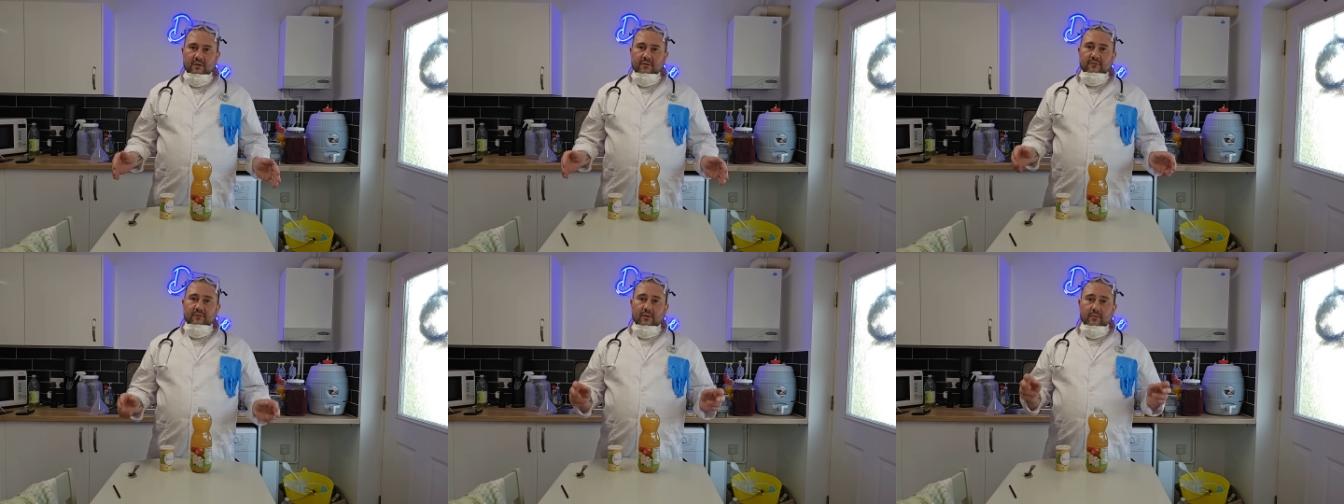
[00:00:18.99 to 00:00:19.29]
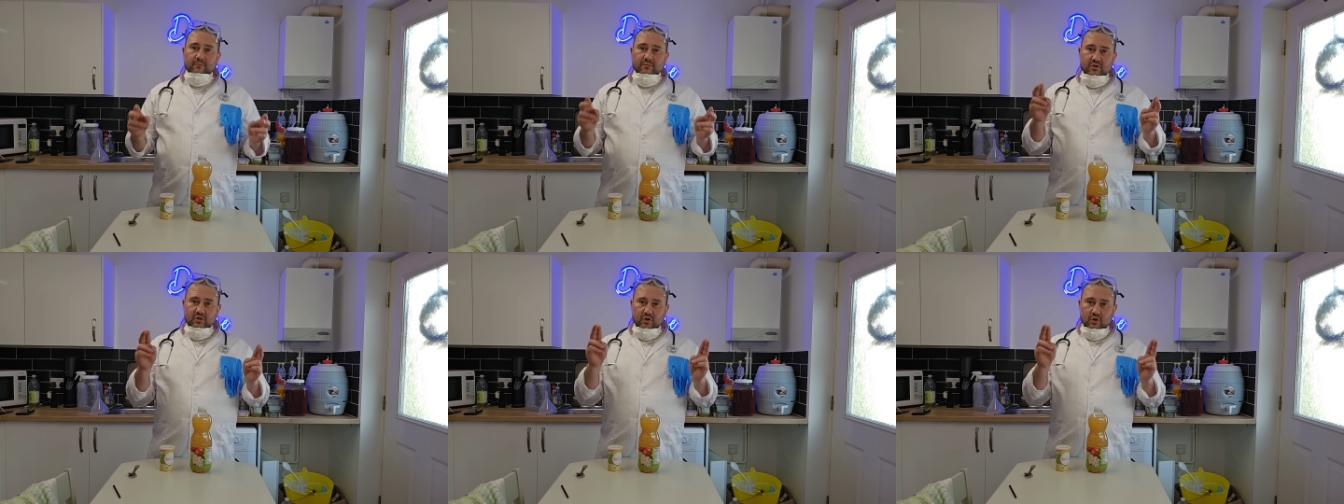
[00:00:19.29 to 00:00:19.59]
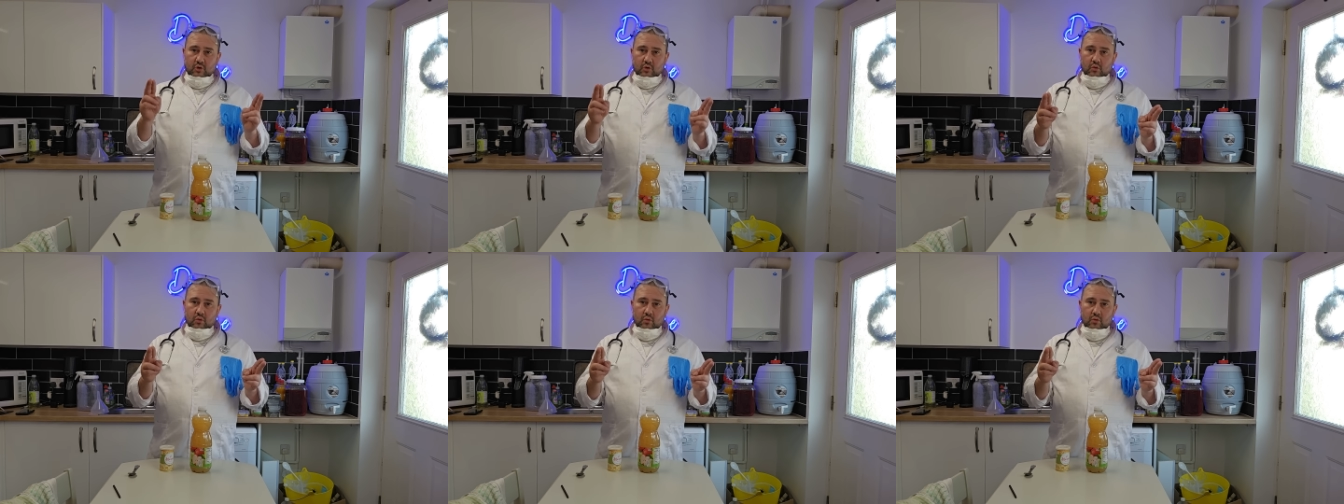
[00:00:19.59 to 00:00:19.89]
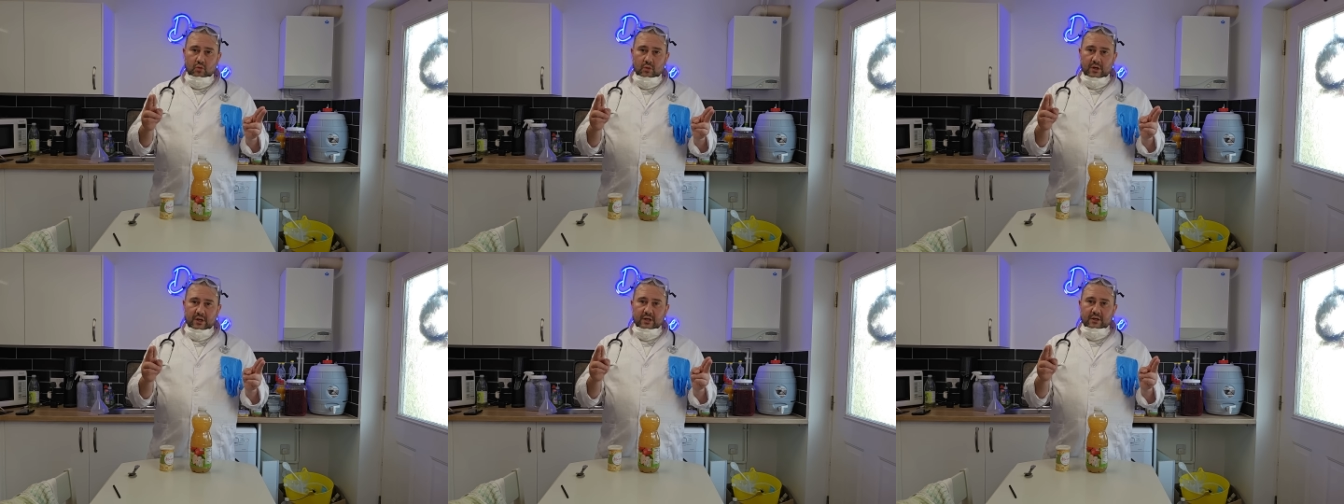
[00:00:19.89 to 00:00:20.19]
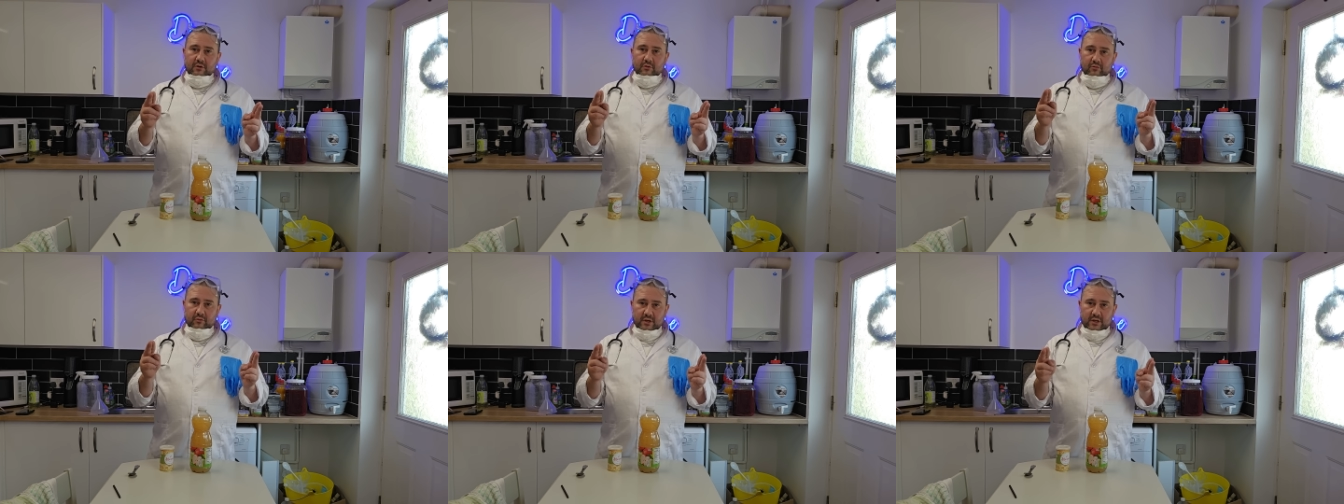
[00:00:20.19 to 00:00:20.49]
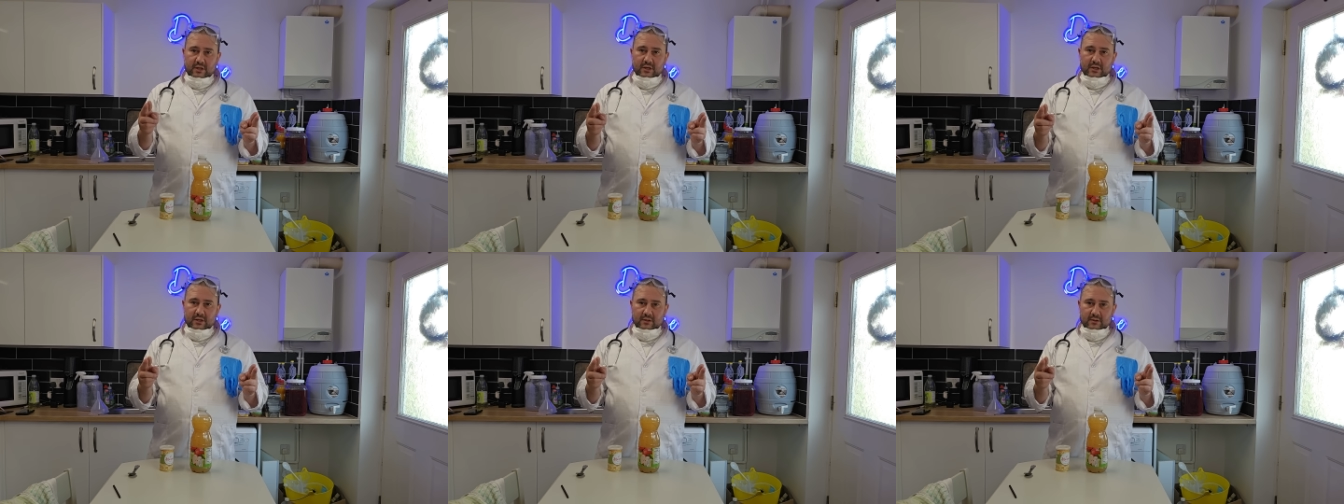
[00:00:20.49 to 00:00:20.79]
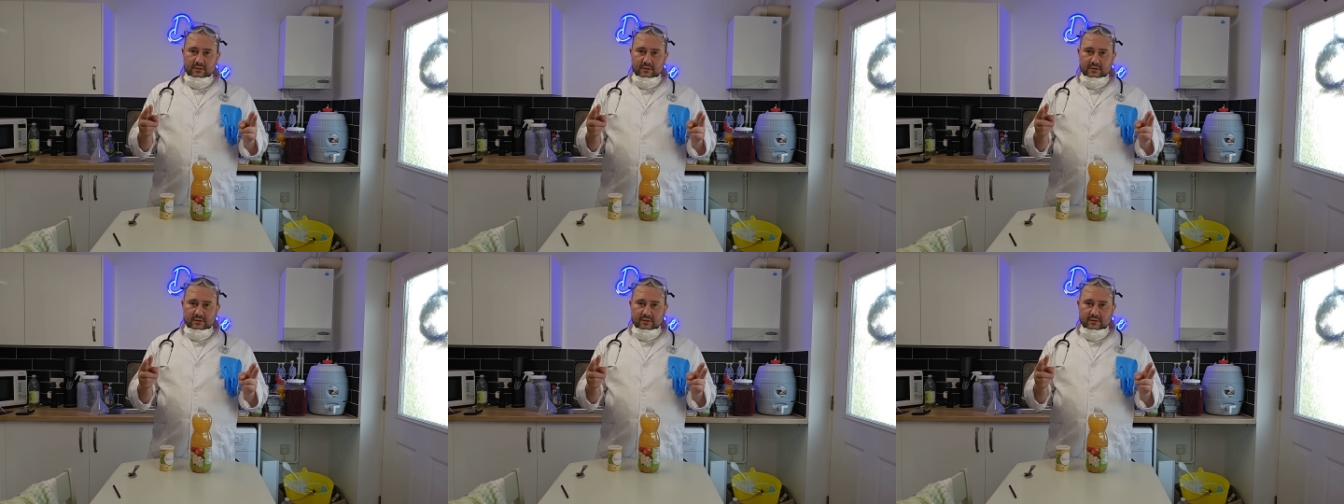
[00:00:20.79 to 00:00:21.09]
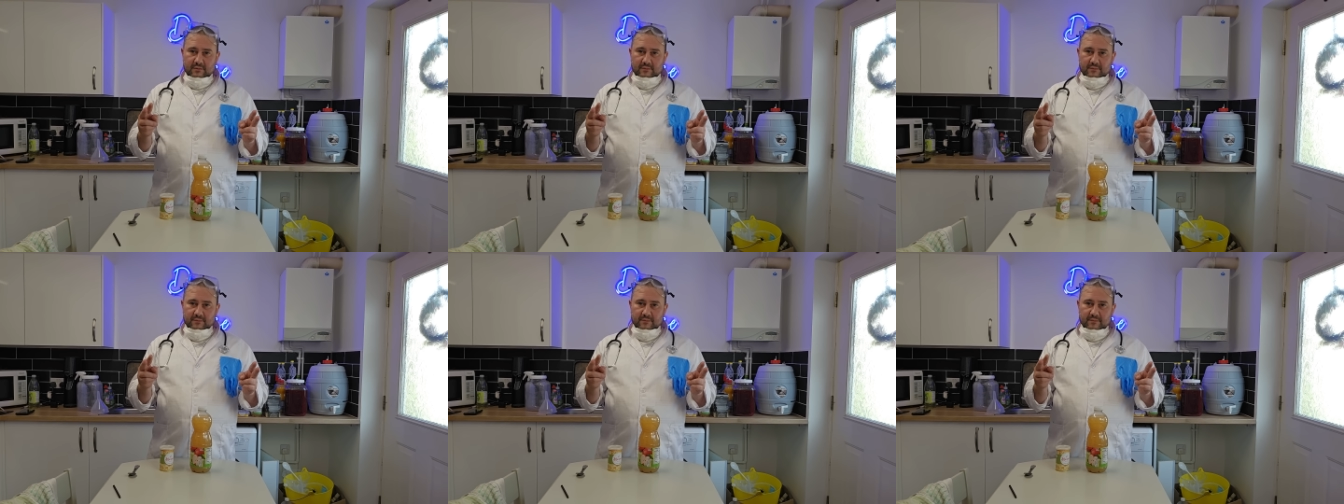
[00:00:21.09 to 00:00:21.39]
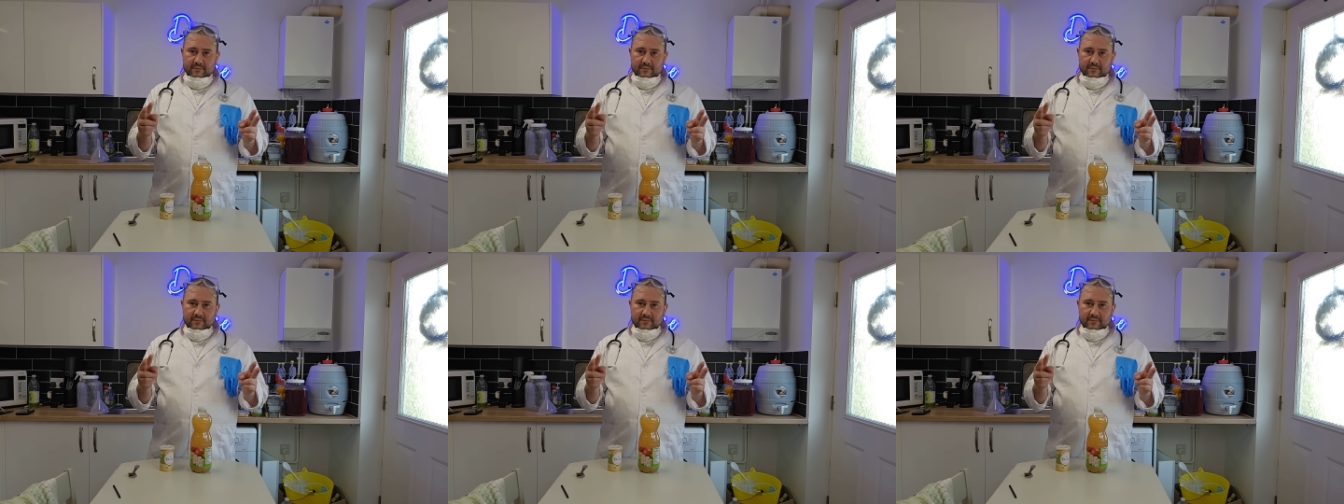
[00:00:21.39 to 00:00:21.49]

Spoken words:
from 2 ingredients